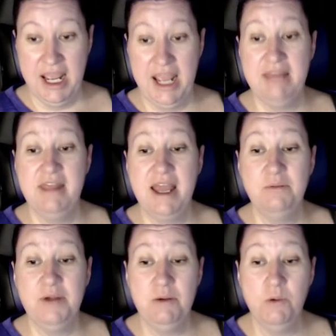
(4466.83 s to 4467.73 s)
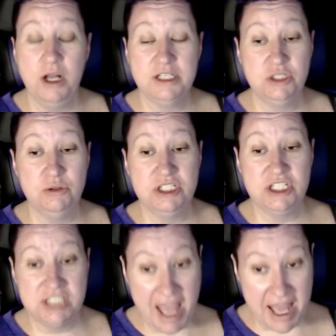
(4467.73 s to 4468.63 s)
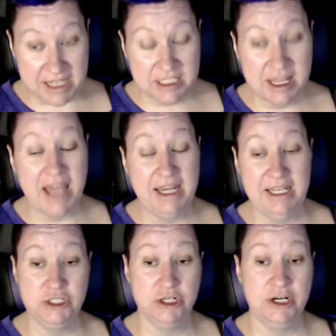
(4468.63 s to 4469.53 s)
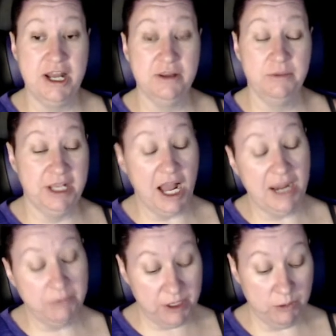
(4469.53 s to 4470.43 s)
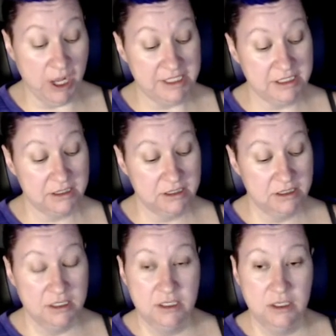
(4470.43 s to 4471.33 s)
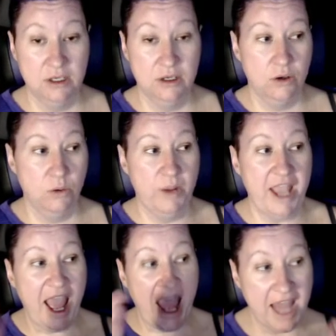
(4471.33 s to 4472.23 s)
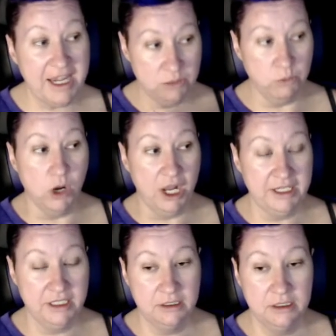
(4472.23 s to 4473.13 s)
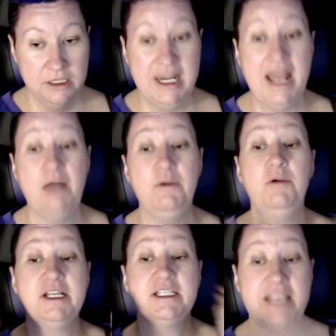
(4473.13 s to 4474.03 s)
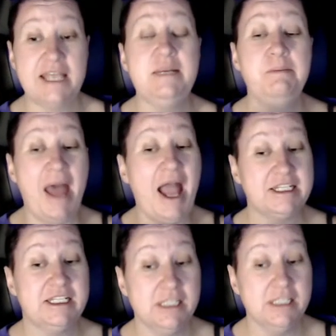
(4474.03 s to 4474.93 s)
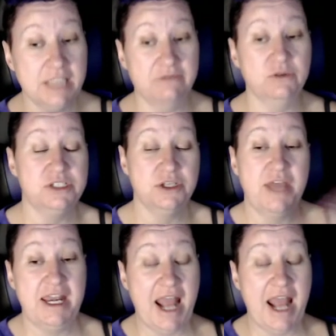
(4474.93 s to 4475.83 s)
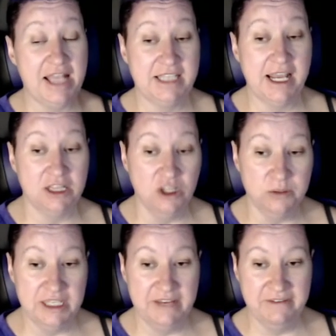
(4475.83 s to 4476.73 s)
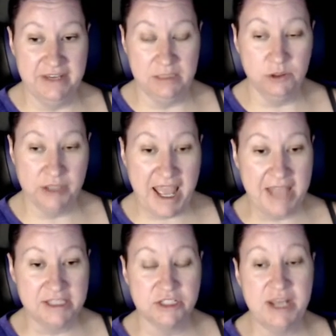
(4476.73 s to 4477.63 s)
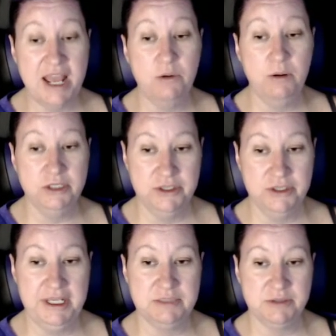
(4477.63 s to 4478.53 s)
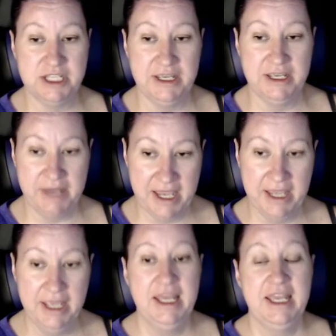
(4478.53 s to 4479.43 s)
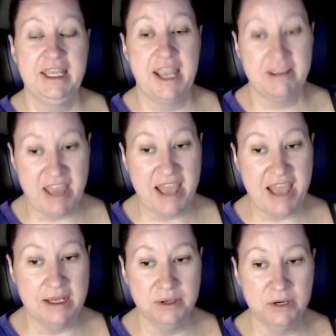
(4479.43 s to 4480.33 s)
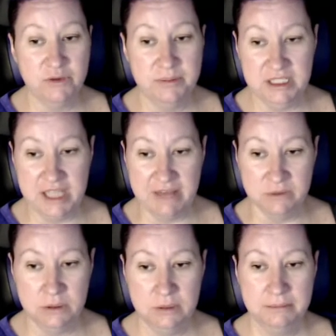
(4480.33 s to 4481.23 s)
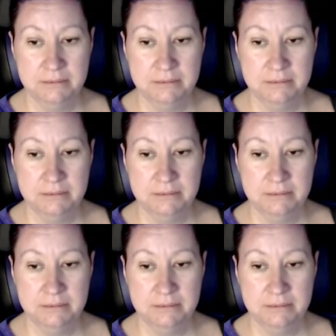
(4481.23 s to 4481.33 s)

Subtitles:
And then we want to set that integer. Now that we got what it was, we added 1. Now we want to send it back to the level so that it has that globally available again. So now what we're doing is we're saying, okay, get that number from the level,